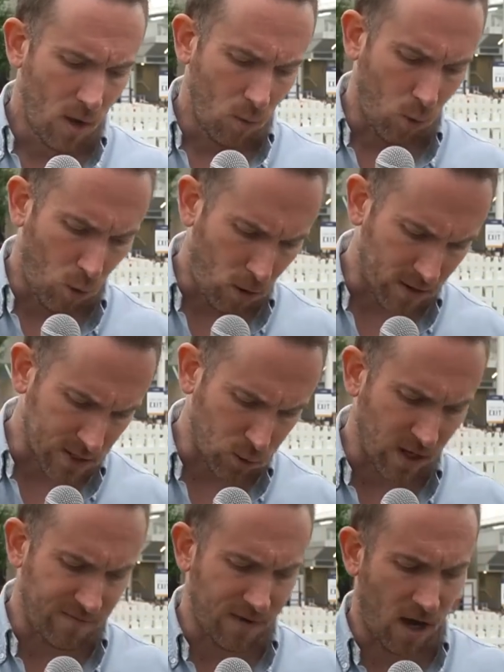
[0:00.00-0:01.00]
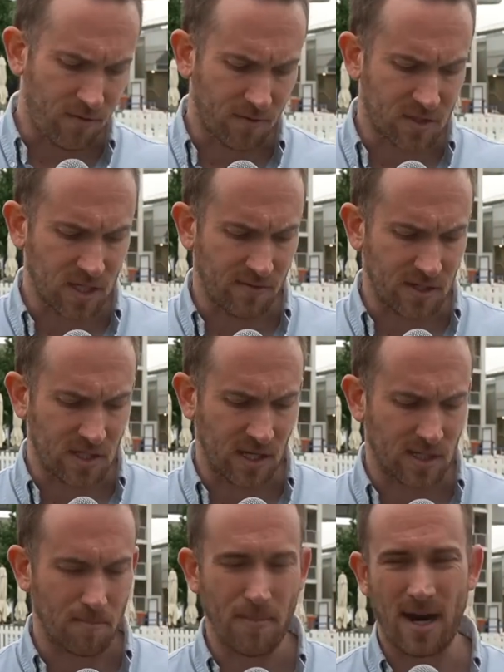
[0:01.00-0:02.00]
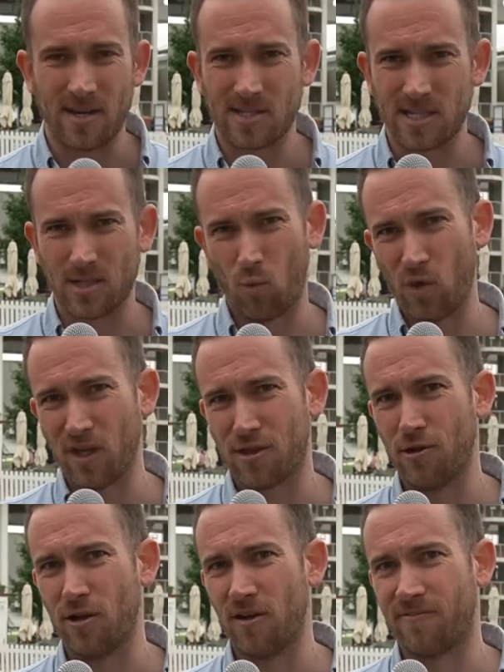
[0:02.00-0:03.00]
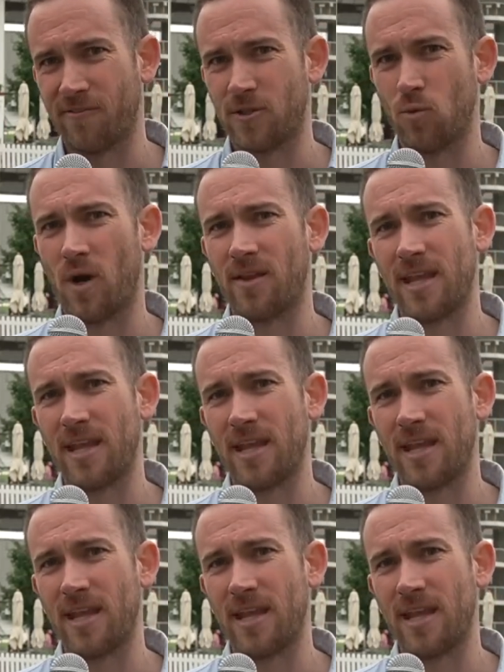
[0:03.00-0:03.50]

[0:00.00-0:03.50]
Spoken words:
Warner, 25 off 76. And then Marnus gets a weird 30 off 51.